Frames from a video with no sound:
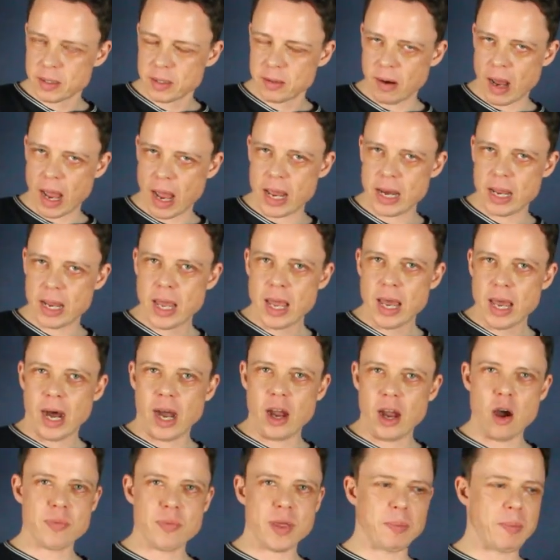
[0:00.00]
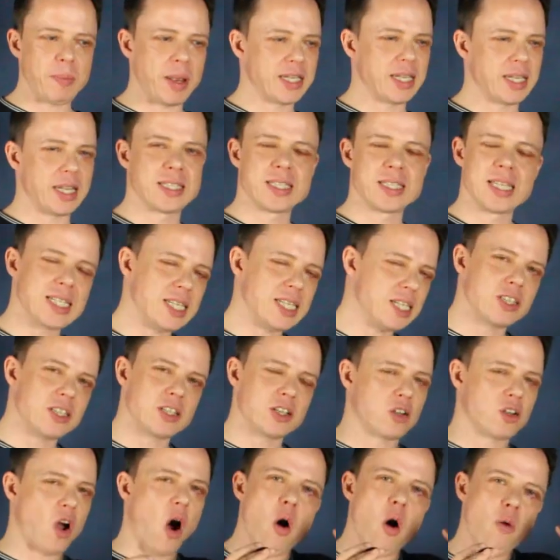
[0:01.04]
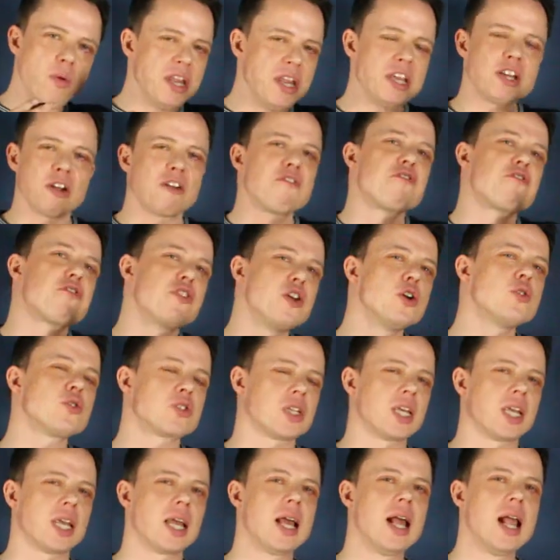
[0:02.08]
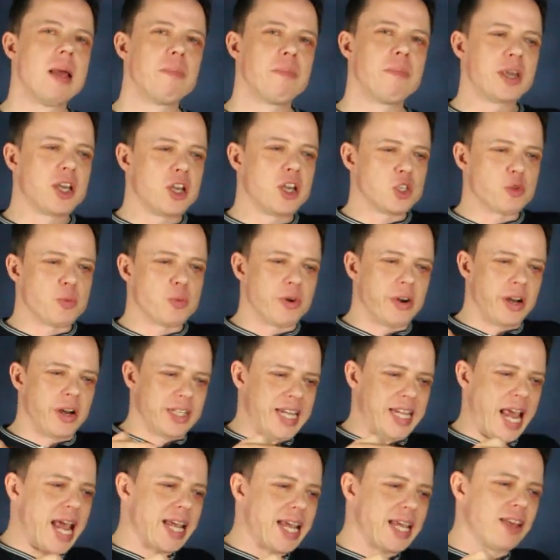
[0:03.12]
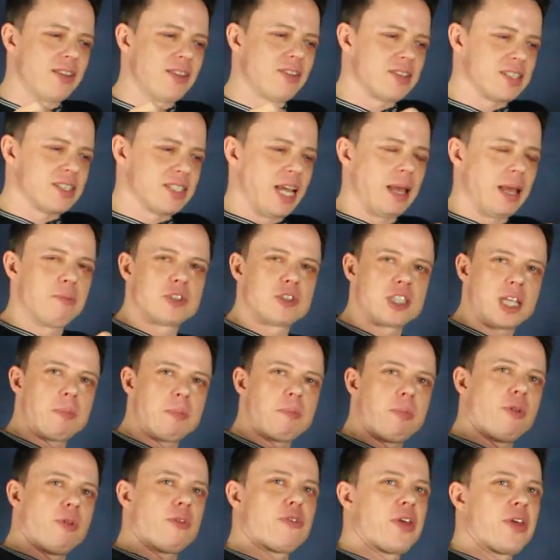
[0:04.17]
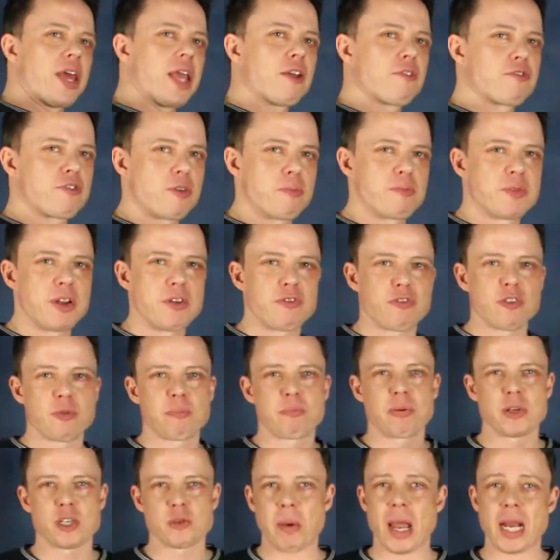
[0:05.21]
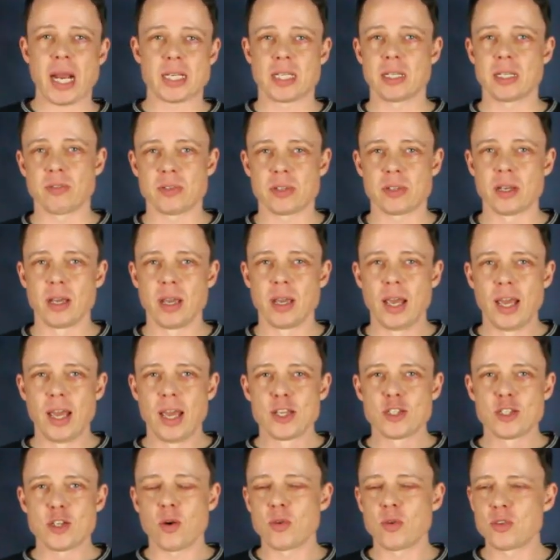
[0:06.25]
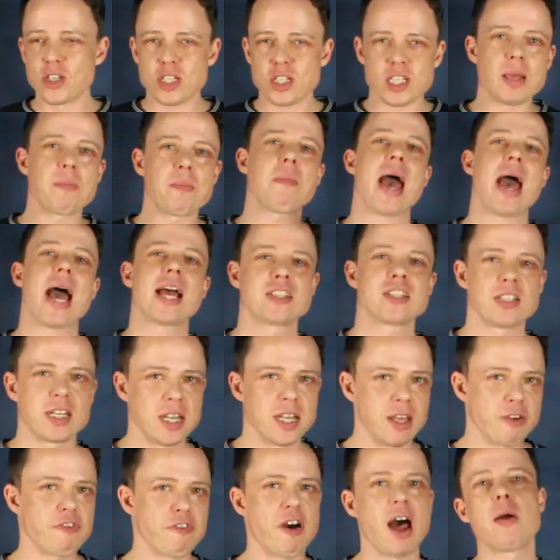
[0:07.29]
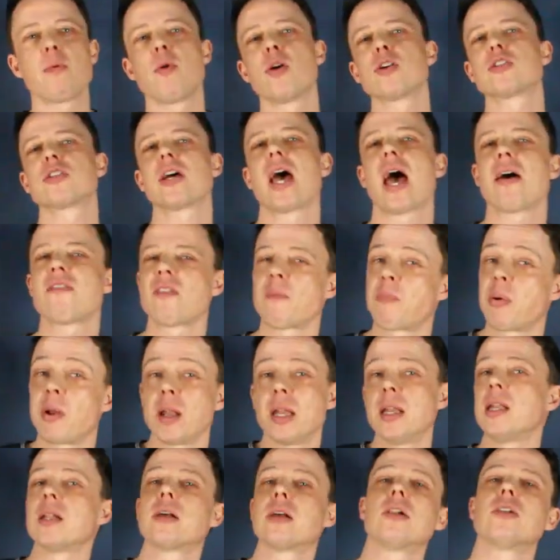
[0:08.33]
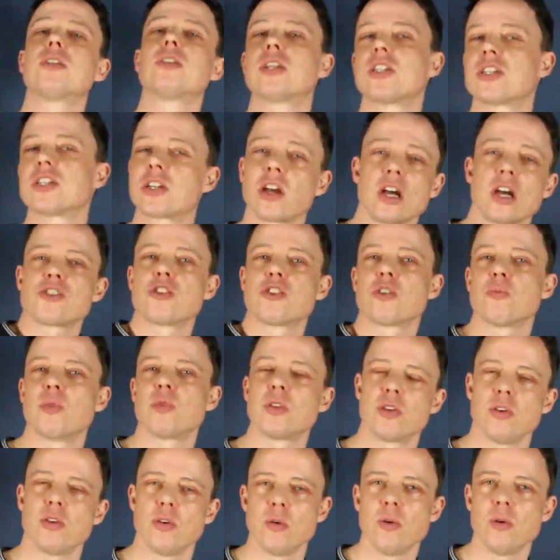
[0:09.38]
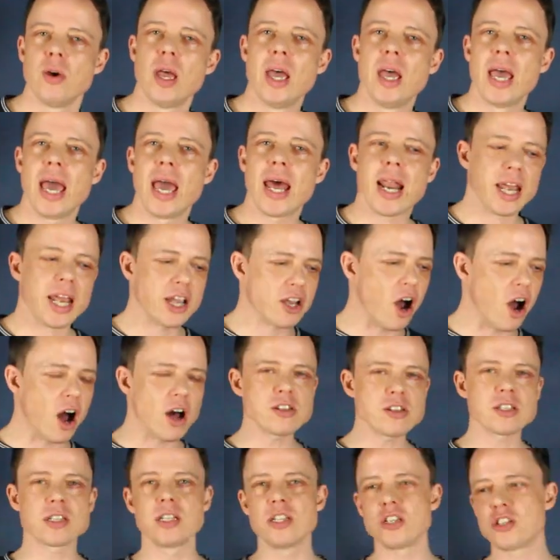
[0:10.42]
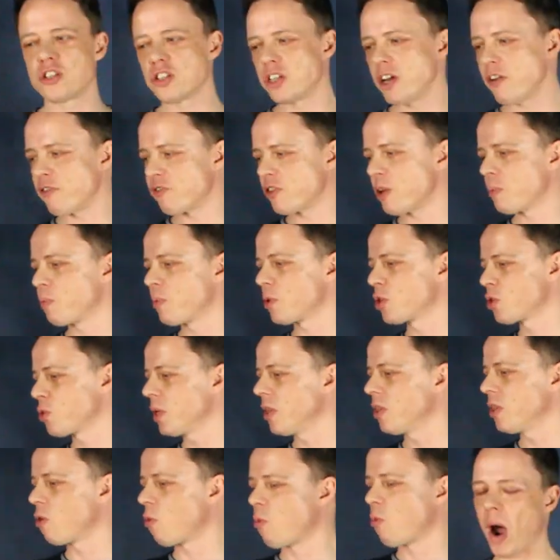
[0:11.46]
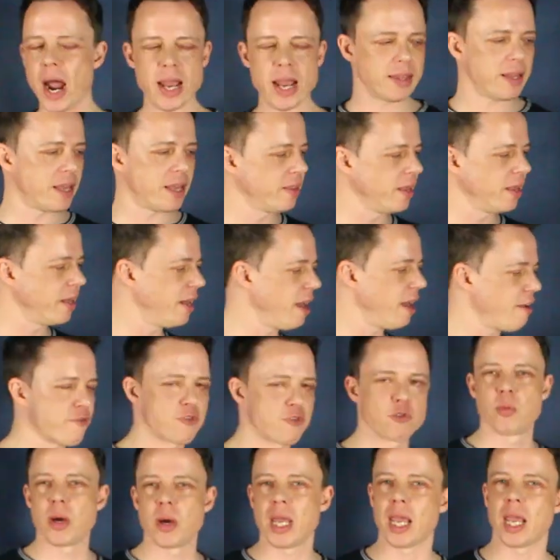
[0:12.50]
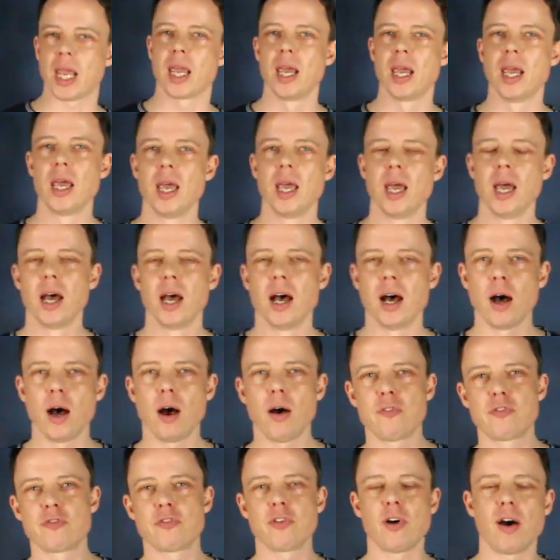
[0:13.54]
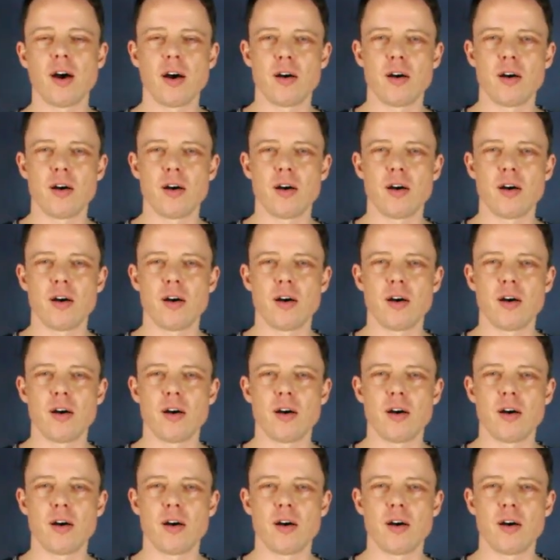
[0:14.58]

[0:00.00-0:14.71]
Right? I hope that makes sense. This is only confusing because we're attacking the same simple thing from different perspectives. So just imagine if I were to have a political discussion with you and I constantly shifted between the right and the left wing of